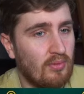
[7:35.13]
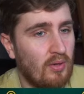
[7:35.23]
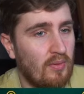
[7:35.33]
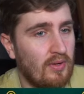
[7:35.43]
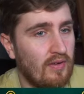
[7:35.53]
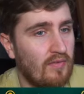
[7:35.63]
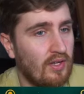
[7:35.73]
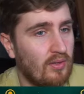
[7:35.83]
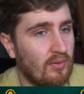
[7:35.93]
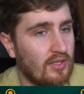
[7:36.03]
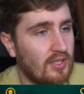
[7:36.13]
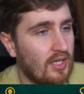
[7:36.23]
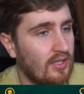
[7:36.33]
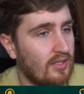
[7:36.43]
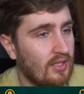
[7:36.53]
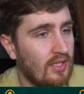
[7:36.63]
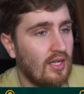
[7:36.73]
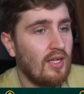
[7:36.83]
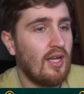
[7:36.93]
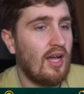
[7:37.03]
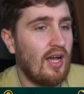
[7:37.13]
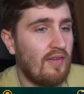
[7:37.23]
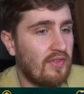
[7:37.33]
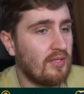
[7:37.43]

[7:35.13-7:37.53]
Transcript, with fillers: won't be a Villa one, sadly. Uh, this